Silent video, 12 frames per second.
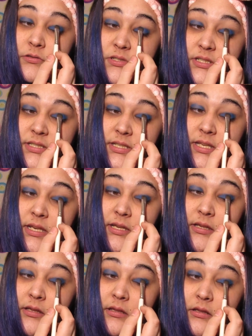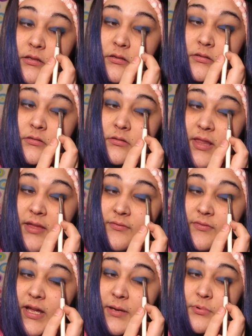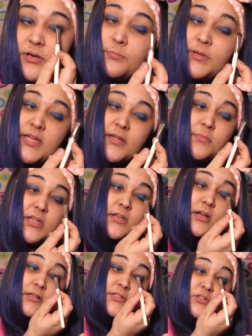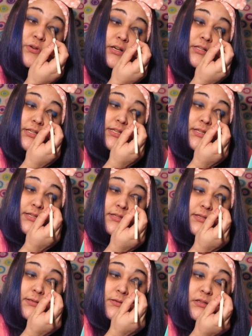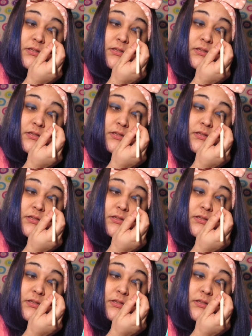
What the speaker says: Just getting that vibrant pigment onto our lids.